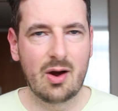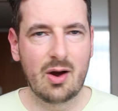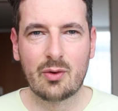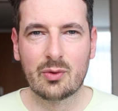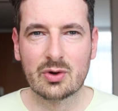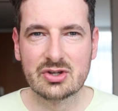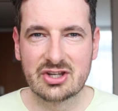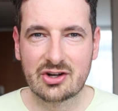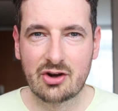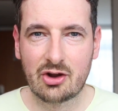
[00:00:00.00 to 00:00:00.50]

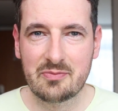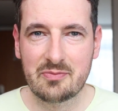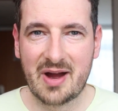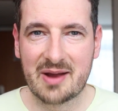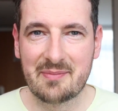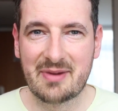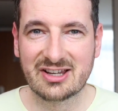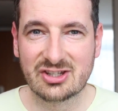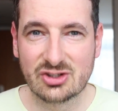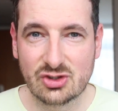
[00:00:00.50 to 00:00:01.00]
was annoyed
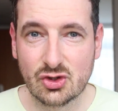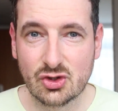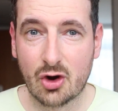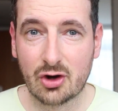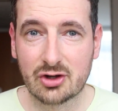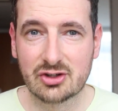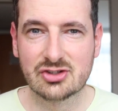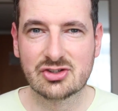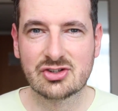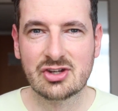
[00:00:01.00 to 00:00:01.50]
by my
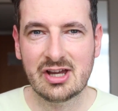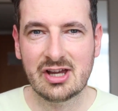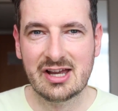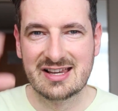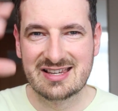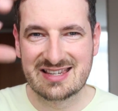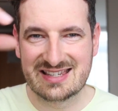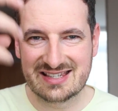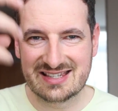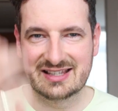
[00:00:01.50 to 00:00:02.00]
socks
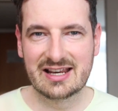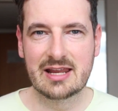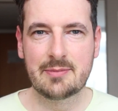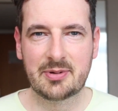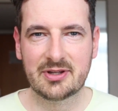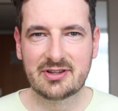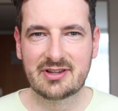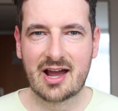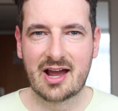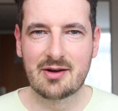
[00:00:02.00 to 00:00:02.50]

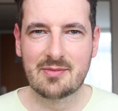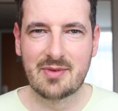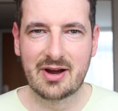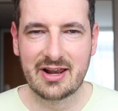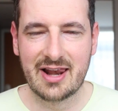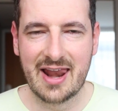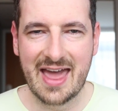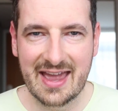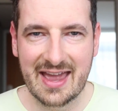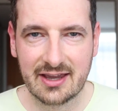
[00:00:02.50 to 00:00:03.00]
slipping down my
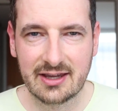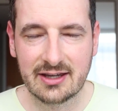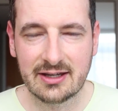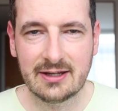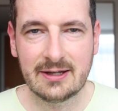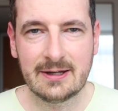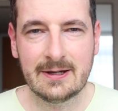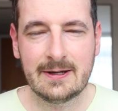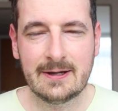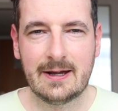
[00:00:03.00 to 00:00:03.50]
leg.
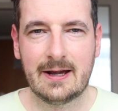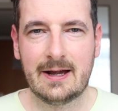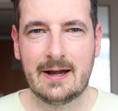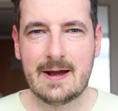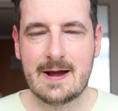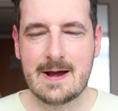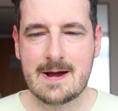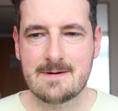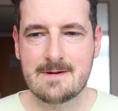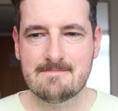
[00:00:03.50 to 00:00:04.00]

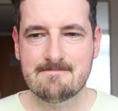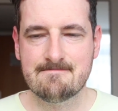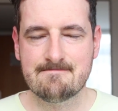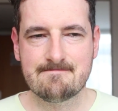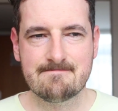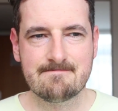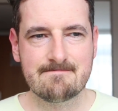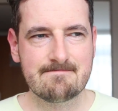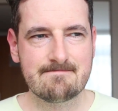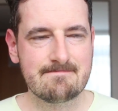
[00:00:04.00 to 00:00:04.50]
You
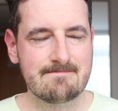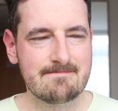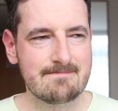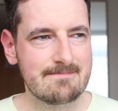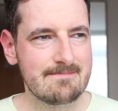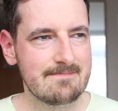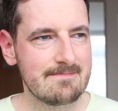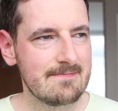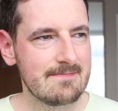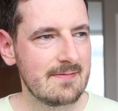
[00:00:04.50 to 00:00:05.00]

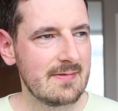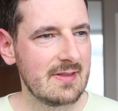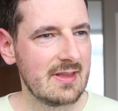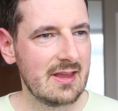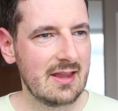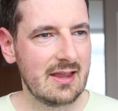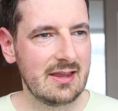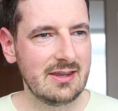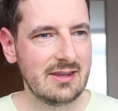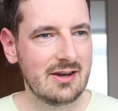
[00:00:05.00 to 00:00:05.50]

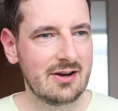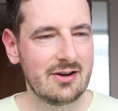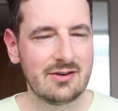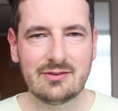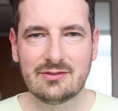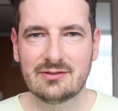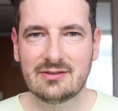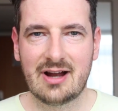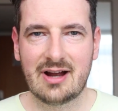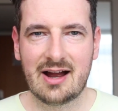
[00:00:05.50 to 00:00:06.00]

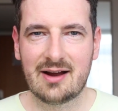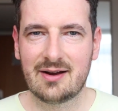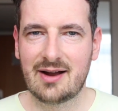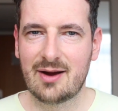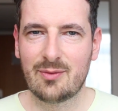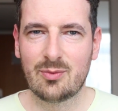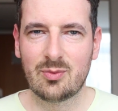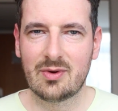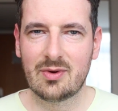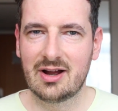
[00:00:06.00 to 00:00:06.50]
know,
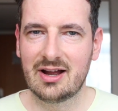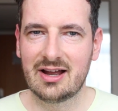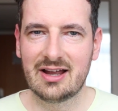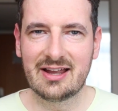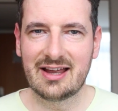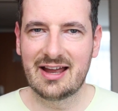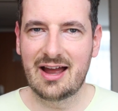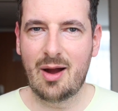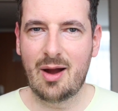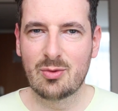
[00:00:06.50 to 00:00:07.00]
I
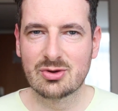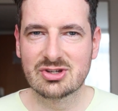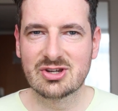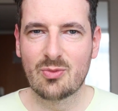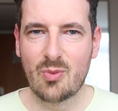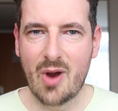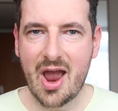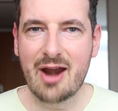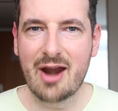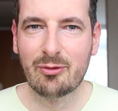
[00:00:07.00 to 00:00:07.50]
was
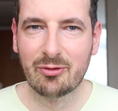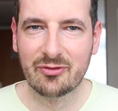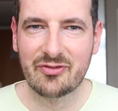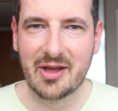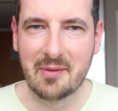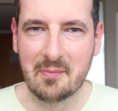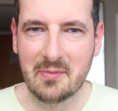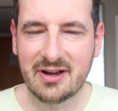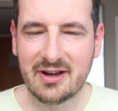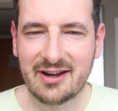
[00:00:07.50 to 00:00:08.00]
aware of
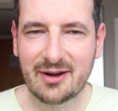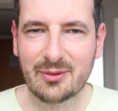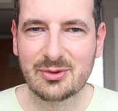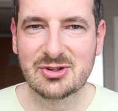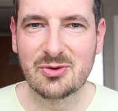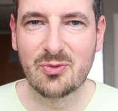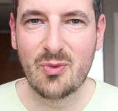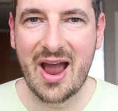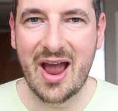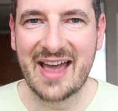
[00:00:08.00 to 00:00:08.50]
them. I
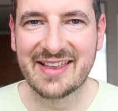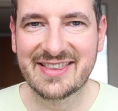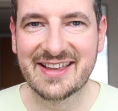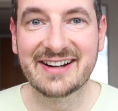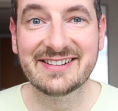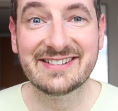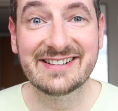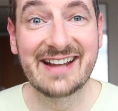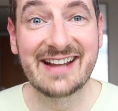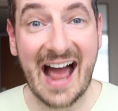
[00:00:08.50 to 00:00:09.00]
was aware that
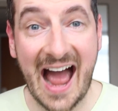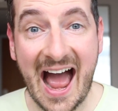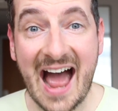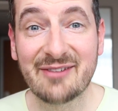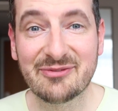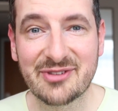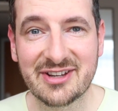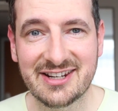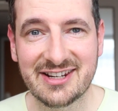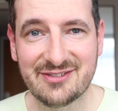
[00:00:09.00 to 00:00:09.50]
I didn't
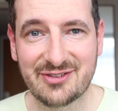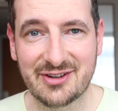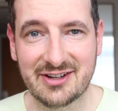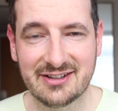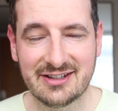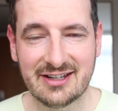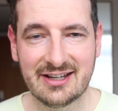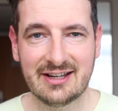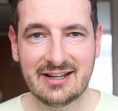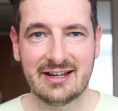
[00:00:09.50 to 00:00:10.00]
have
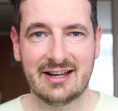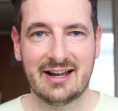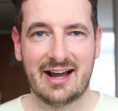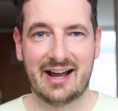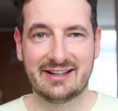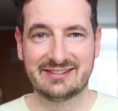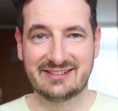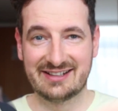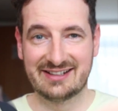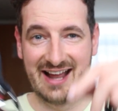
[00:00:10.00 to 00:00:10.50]
anything.
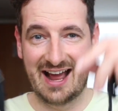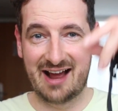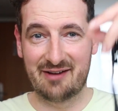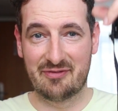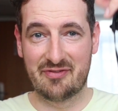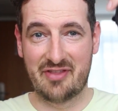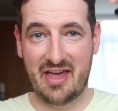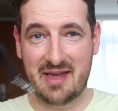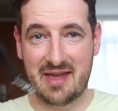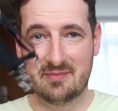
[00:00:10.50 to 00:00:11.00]
I didn't
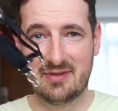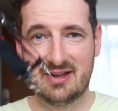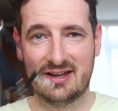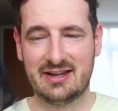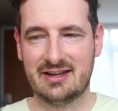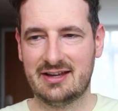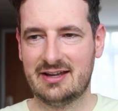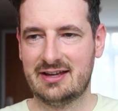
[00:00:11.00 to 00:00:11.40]
have them.